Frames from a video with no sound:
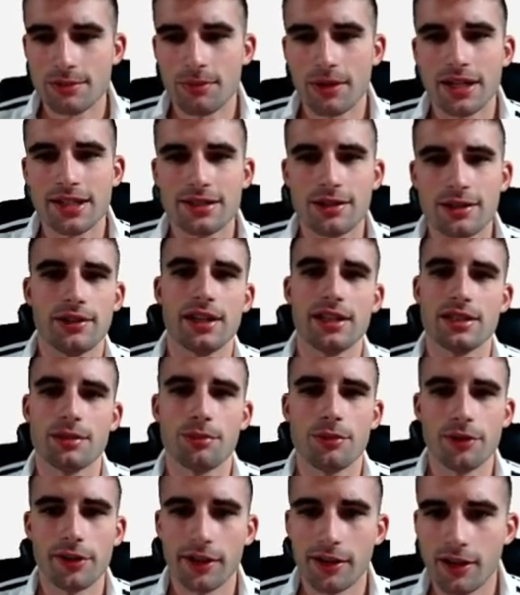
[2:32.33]
but I still think he's a
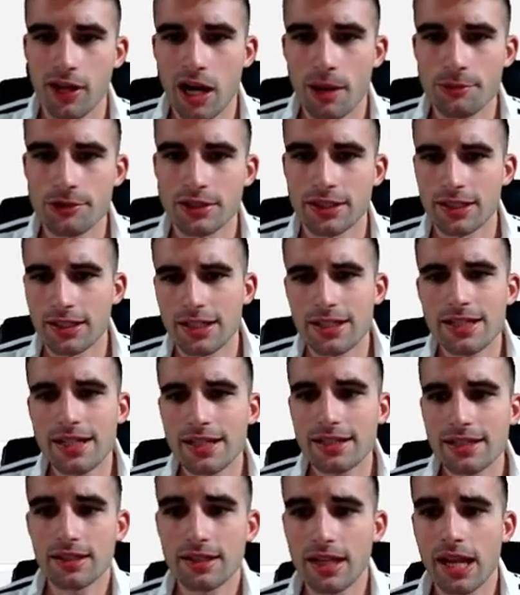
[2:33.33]
pretty good option and a
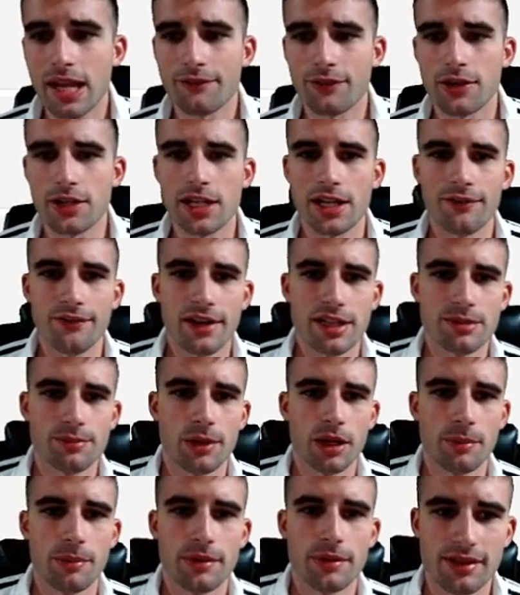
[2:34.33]
decent game for DFS
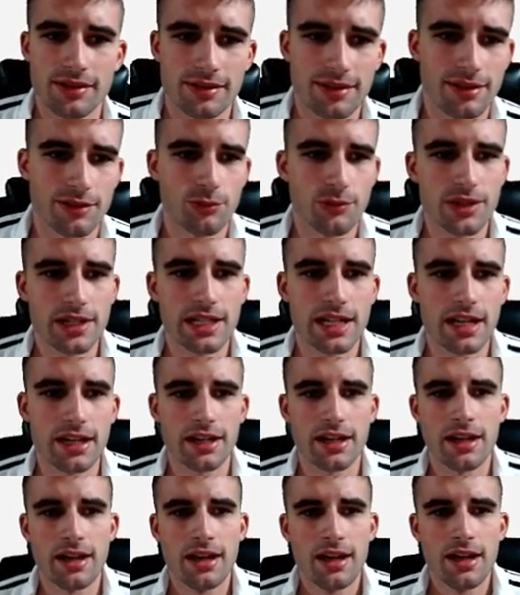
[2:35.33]
purposes this weekend.